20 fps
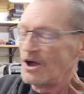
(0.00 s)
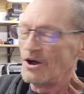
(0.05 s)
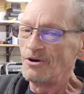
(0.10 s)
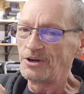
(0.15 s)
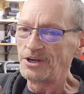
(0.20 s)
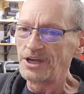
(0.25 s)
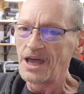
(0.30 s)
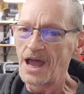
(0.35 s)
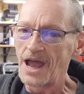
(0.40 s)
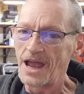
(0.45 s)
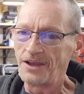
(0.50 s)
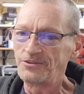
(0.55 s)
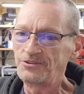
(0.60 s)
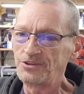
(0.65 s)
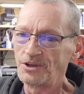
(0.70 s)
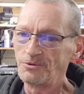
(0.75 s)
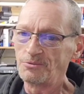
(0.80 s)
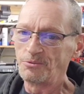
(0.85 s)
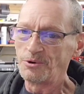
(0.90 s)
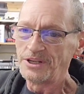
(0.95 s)
Okay,
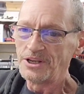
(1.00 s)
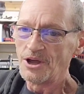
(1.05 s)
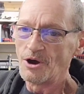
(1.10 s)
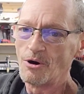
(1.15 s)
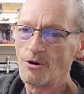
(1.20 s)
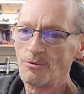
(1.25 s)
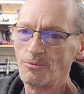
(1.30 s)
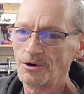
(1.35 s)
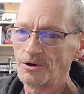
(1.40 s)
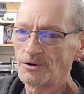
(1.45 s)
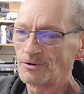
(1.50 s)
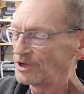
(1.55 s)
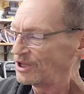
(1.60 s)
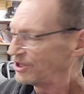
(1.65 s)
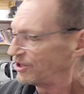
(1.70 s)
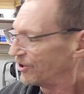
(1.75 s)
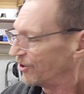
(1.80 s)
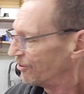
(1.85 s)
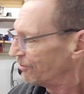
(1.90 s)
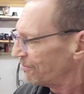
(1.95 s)
so we know what we're
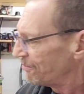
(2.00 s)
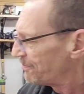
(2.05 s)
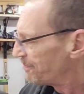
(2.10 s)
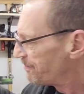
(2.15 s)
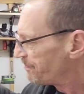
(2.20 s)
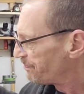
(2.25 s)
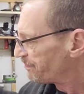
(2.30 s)
going to do.